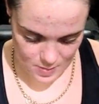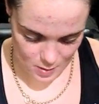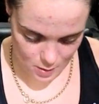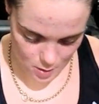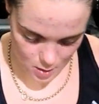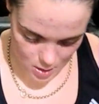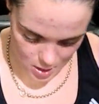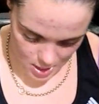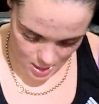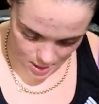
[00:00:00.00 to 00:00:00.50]

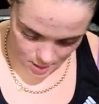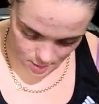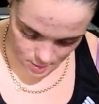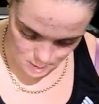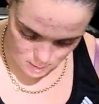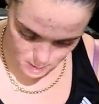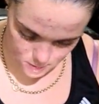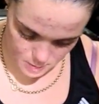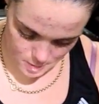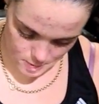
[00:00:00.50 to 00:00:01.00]
I
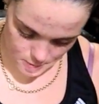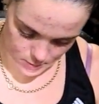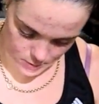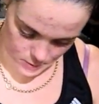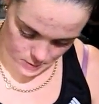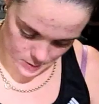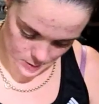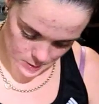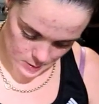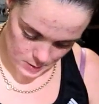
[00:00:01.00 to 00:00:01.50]

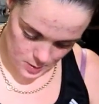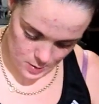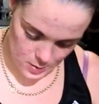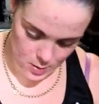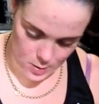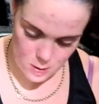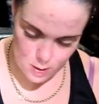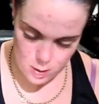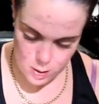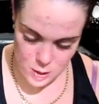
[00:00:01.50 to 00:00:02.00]

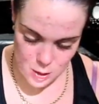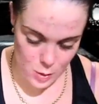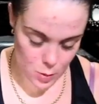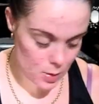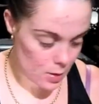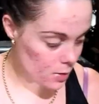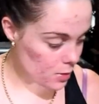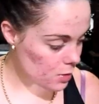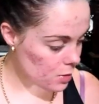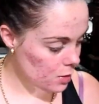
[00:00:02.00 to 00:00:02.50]
knew
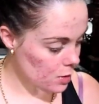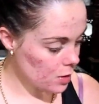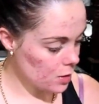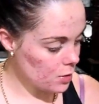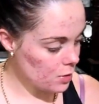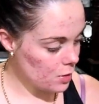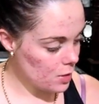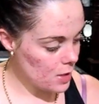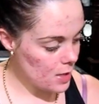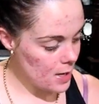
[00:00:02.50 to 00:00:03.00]
I was going to
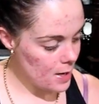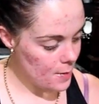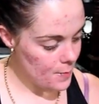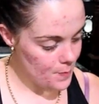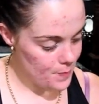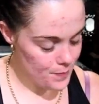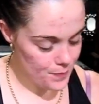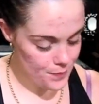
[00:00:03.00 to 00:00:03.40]
do that.